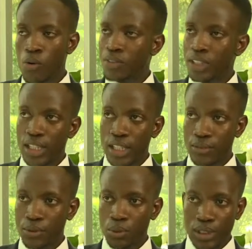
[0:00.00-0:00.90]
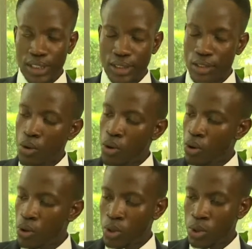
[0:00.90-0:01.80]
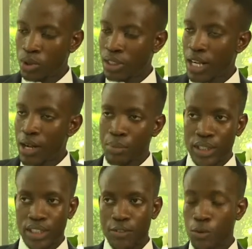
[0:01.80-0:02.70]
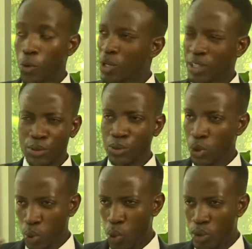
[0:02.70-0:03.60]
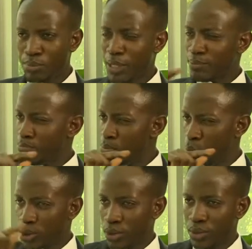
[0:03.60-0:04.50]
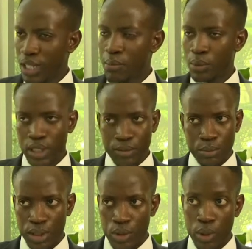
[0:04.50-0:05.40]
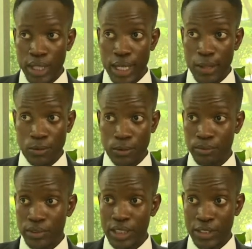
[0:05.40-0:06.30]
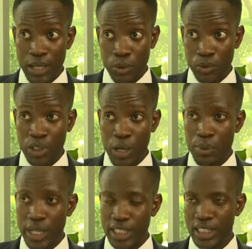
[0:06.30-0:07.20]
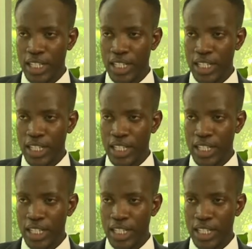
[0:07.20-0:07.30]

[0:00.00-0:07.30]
Over the last few weeks, all companies have, okay, well, not all, but most of the companies have been going down in terms of share price.